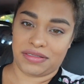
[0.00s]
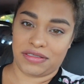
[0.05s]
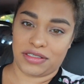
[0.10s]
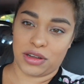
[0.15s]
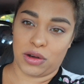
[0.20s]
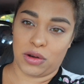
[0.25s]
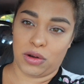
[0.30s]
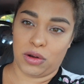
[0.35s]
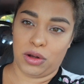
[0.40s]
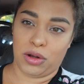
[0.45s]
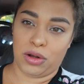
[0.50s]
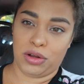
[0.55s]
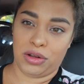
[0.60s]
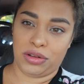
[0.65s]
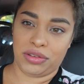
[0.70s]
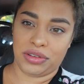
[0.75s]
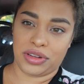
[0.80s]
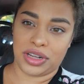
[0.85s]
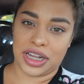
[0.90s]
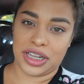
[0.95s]
The
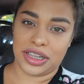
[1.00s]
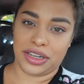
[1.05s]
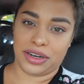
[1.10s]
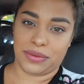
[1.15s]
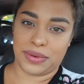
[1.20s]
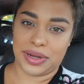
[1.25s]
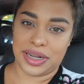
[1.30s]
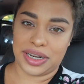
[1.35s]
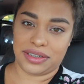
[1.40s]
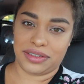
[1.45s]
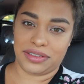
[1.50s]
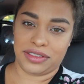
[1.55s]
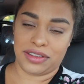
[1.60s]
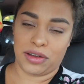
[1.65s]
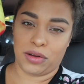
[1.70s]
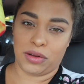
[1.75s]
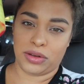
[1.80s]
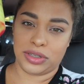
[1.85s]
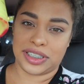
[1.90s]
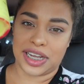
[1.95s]
whole
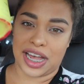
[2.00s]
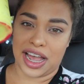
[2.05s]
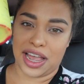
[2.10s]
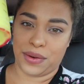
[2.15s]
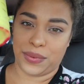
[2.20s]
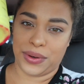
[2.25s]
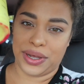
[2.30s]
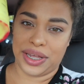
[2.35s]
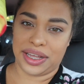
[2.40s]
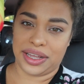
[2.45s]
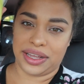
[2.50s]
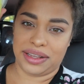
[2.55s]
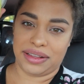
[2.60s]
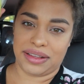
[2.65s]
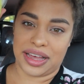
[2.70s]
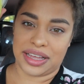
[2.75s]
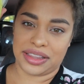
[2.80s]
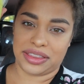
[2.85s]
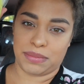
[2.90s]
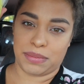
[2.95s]
dye went
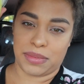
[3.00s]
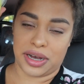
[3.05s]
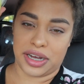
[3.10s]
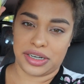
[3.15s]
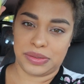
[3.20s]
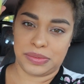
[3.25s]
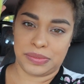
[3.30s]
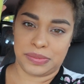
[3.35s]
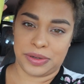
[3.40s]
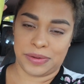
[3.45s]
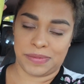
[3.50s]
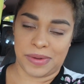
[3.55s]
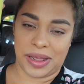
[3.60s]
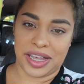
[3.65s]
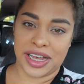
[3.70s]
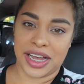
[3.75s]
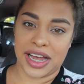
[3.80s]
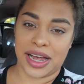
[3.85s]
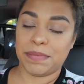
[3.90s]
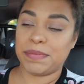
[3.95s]
at the bottom of
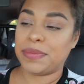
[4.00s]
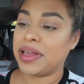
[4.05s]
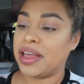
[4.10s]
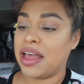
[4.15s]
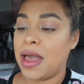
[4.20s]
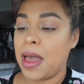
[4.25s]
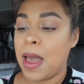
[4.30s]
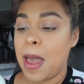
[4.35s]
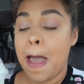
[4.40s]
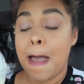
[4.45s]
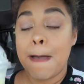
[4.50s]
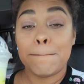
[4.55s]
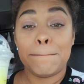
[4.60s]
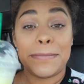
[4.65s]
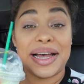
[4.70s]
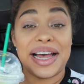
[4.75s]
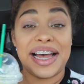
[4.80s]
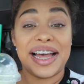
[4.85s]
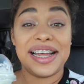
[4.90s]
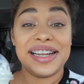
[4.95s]
my cup,
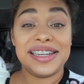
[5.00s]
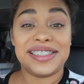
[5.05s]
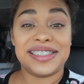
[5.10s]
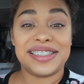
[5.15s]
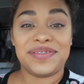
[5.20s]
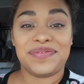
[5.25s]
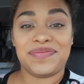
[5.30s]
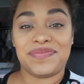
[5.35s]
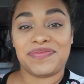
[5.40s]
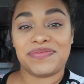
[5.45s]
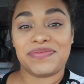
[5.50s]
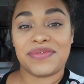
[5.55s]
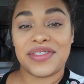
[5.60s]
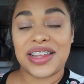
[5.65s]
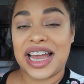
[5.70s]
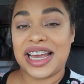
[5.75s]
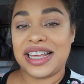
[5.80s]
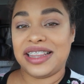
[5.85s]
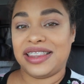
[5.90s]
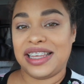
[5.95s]
but
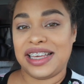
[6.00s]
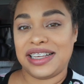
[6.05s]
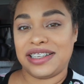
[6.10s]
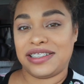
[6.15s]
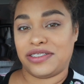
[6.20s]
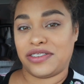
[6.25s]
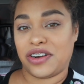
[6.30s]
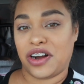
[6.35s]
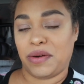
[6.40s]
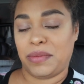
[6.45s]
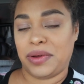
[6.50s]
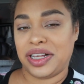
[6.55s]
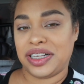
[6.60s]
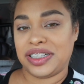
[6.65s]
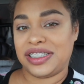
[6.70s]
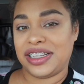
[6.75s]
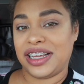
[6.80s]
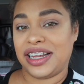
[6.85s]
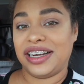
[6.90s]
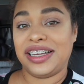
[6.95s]
I think
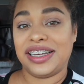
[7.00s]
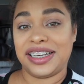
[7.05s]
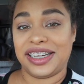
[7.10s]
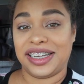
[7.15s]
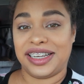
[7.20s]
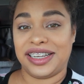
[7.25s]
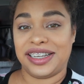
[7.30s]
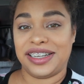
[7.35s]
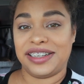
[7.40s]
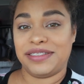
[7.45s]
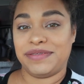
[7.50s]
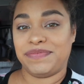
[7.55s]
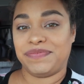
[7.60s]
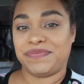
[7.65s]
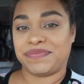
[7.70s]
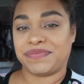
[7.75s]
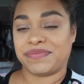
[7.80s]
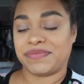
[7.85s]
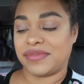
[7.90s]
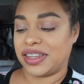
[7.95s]
Starbucks did good.
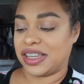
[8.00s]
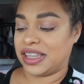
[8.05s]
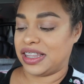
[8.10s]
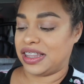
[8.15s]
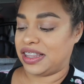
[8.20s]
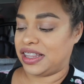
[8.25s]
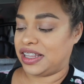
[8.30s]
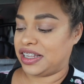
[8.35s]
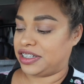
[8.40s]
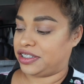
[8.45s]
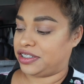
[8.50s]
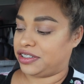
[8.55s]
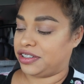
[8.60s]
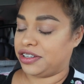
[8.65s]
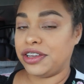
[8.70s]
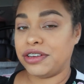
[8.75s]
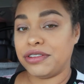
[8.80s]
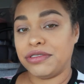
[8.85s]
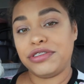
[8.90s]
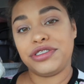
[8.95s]
This
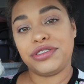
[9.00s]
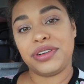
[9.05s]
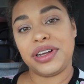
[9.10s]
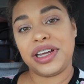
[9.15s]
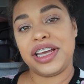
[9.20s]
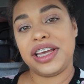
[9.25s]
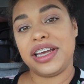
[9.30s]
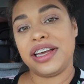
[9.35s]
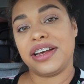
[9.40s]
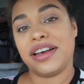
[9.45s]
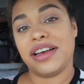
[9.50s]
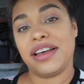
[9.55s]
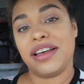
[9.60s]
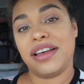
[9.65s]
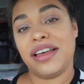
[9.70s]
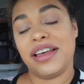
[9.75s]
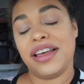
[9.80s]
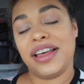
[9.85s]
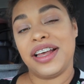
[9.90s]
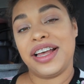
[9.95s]
new drink,
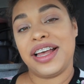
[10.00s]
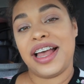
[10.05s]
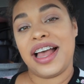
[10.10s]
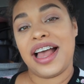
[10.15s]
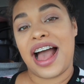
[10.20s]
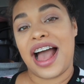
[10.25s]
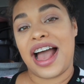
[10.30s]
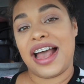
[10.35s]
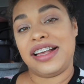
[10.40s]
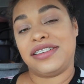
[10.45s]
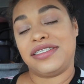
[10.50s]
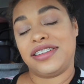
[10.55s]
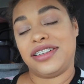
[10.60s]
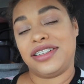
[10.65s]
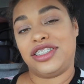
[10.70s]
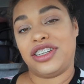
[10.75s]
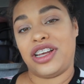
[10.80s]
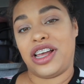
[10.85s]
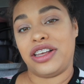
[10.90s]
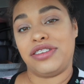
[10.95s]
I
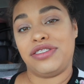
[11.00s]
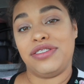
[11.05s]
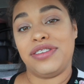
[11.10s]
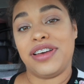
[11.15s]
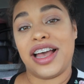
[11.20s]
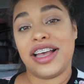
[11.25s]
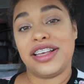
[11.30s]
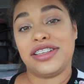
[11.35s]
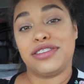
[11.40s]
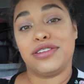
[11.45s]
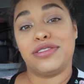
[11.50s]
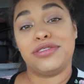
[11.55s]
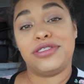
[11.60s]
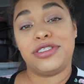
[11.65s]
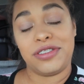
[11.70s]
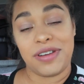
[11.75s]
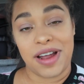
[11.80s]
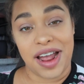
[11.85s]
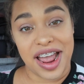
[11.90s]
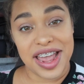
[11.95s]
suggest you guys go
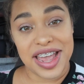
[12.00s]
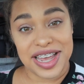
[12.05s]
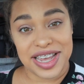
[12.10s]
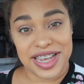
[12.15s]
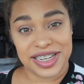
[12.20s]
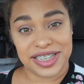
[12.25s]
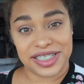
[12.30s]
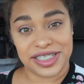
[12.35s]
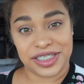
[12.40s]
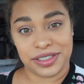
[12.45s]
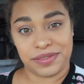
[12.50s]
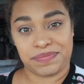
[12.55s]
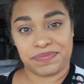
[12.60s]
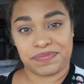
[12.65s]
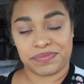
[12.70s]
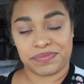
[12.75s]
try it.